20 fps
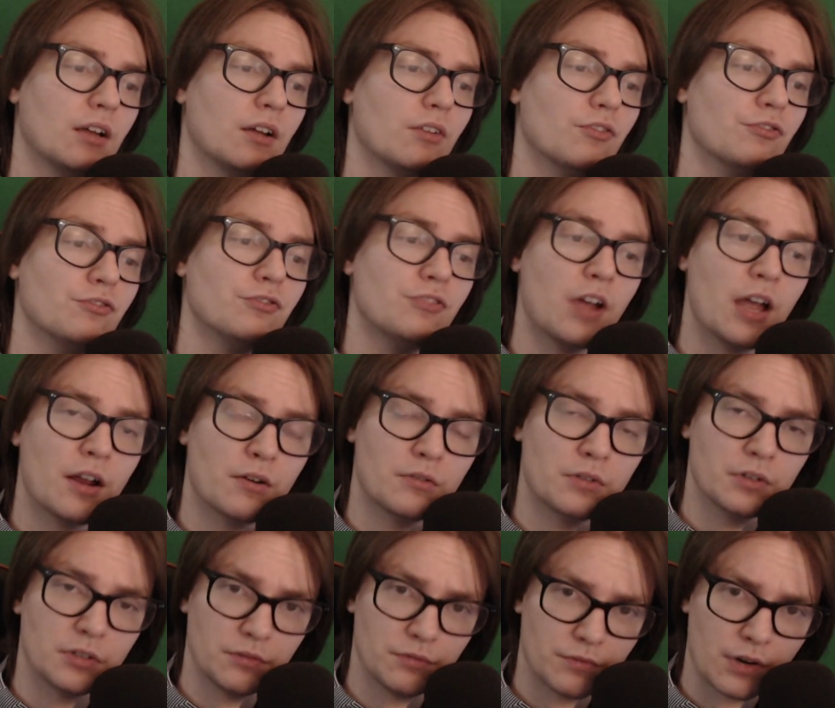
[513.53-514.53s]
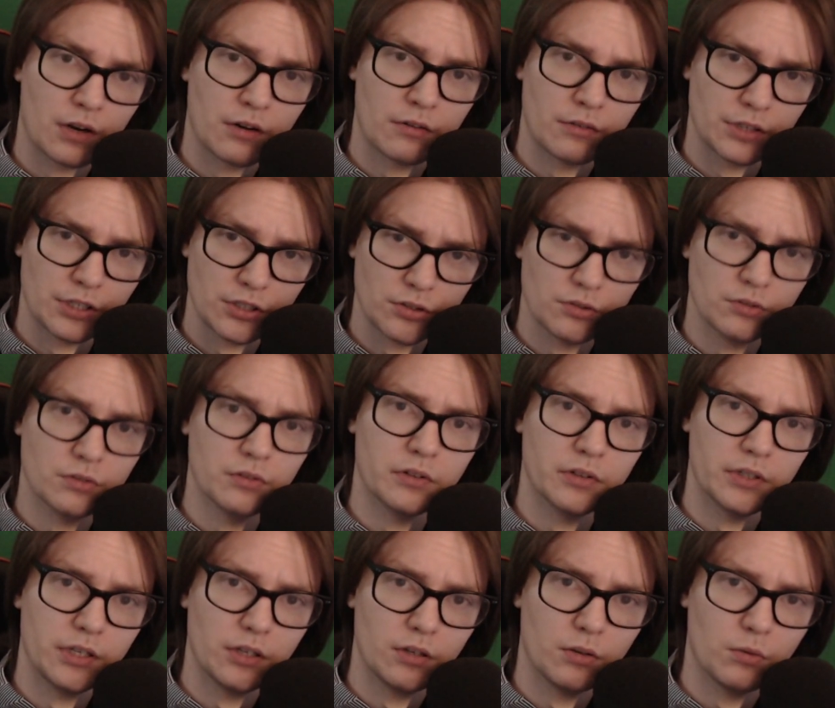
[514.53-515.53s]
very, very
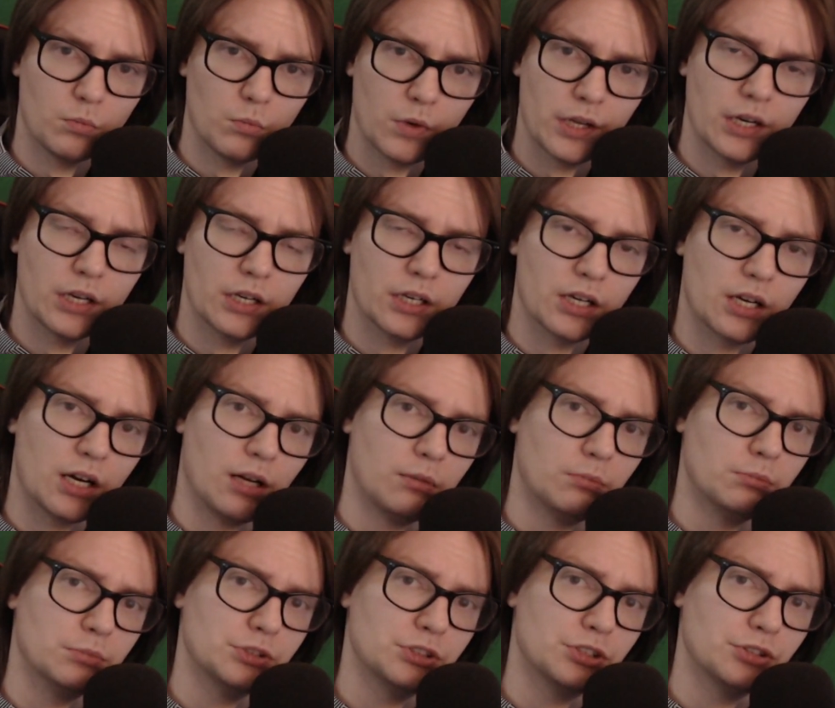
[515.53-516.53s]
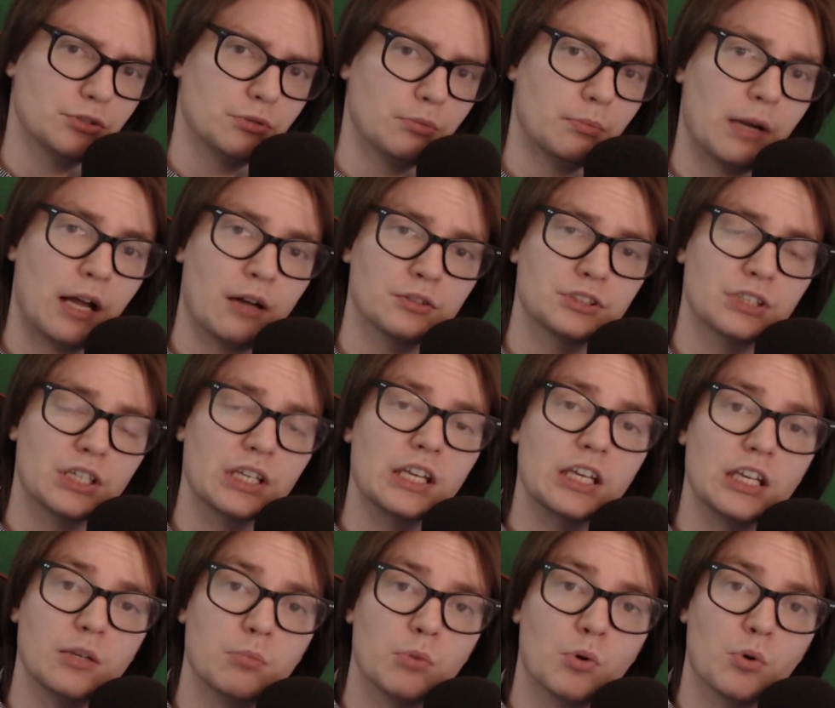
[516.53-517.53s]
good when it comes to mouse and
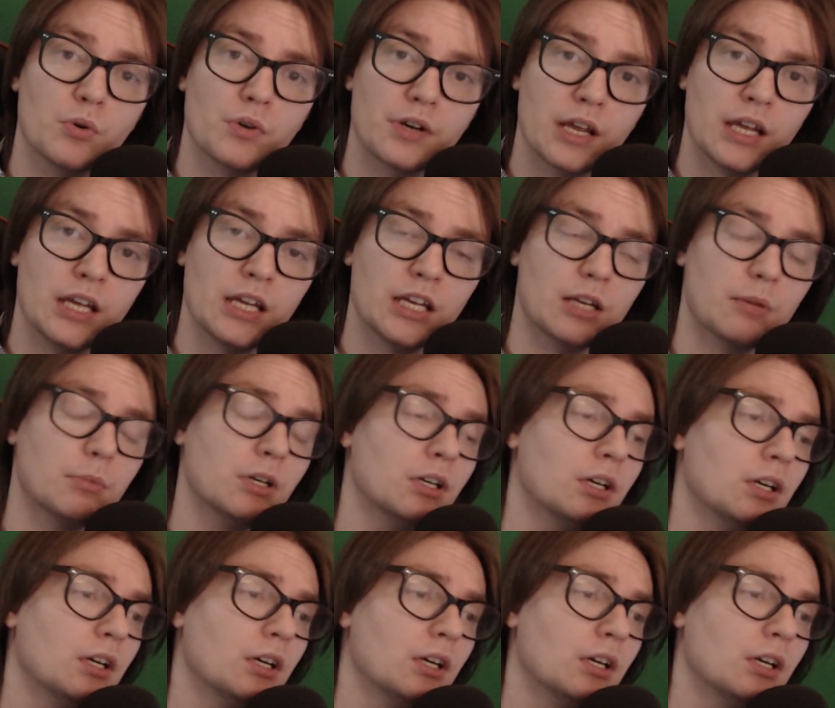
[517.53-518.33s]
keyboard aim.